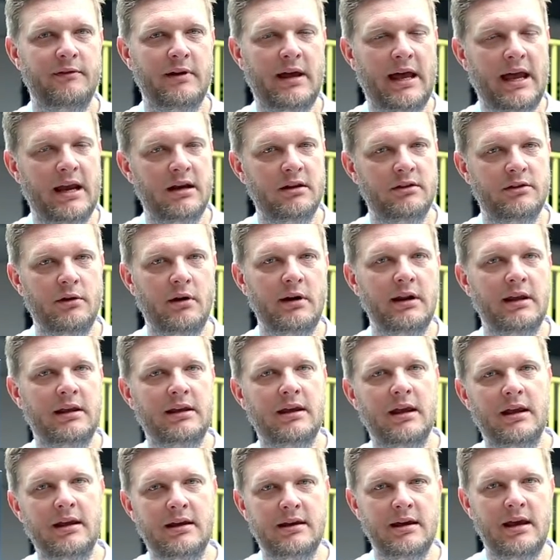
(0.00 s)

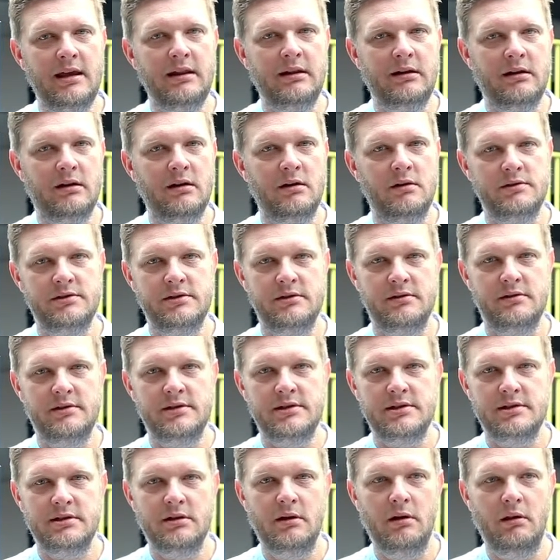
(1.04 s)
hydraulic gate
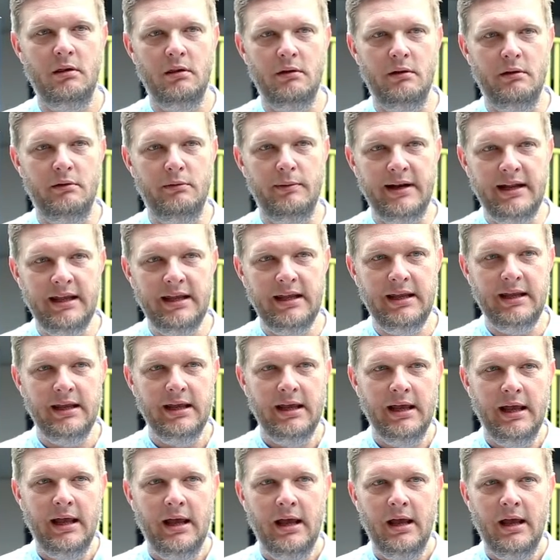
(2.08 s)
closers already.